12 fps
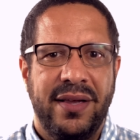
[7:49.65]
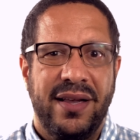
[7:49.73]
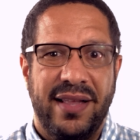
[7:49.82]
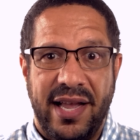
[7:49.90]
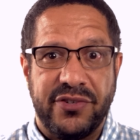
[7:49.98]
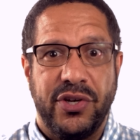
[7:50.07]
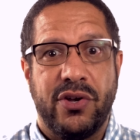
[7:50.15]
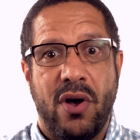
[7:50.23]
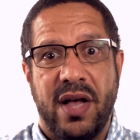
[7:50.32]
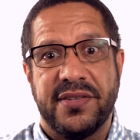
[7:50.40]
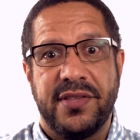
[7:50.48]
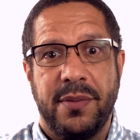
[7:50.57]
it actually
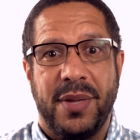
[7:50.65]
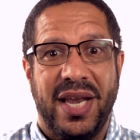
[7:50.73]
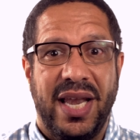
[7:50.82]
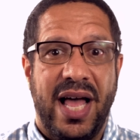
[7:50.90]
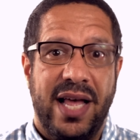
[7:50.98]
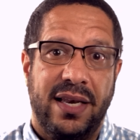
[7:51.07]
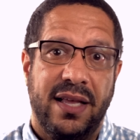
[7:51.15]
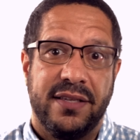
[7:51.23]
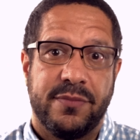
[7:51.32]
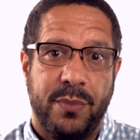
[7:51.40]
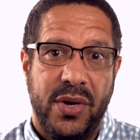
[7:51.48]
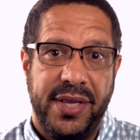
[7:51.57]
costs them a lot
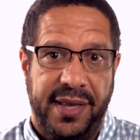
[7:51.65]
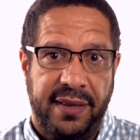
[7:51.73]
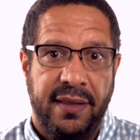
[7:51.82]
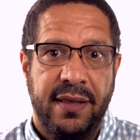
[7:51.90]
less money